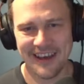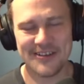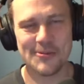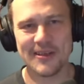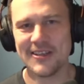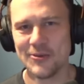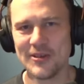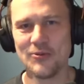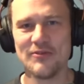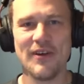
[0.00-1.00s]
a Twitter user
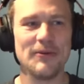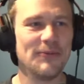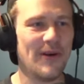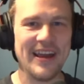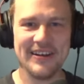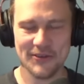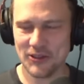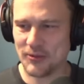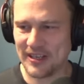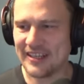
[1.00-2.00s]
who's very rarely on
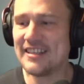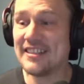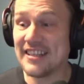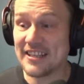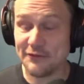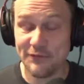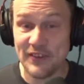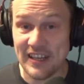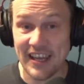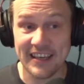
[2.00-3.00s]
Twitter. At least it doesn't
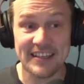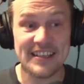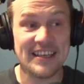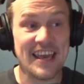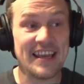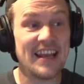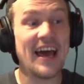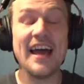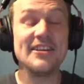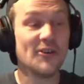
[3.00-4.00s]
feel like it. Again,
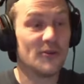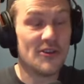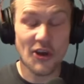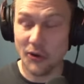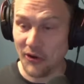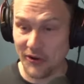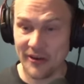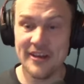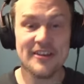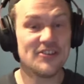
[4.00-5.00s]
I don't know her.
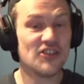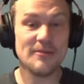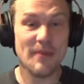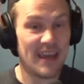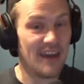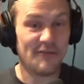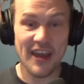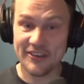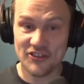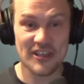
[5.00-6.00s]
She may have
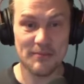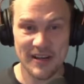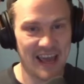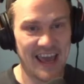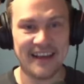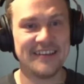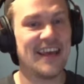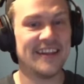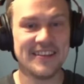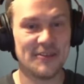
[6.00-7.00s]
actually been hacked
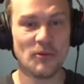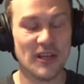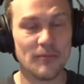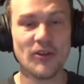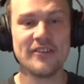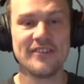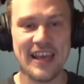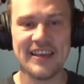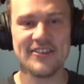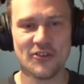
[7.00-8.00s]
at this point. I'm not
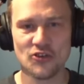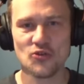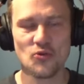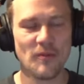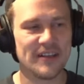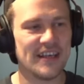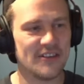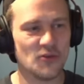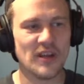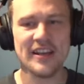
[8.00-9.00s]
saying it's not true, but
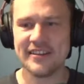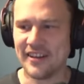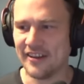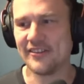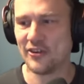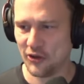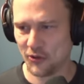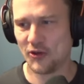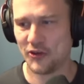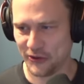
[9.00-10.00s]
dude, it doesn't
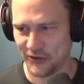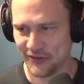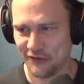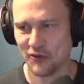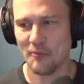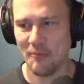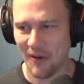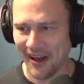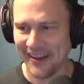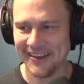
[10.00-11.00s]
look good from
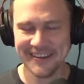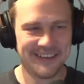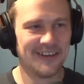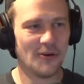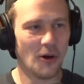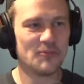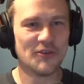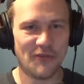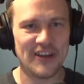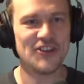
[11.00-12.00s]
my
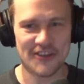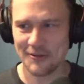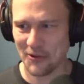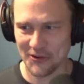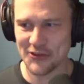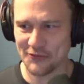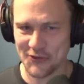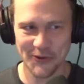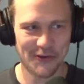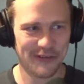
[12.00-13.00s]
observational point of
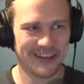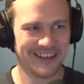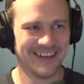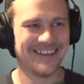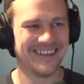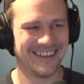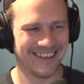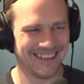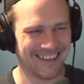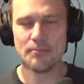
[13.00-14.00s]
view over here,
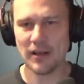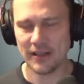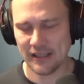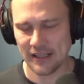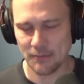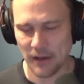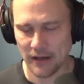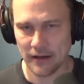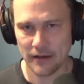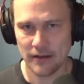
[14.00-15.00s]
but it gets better.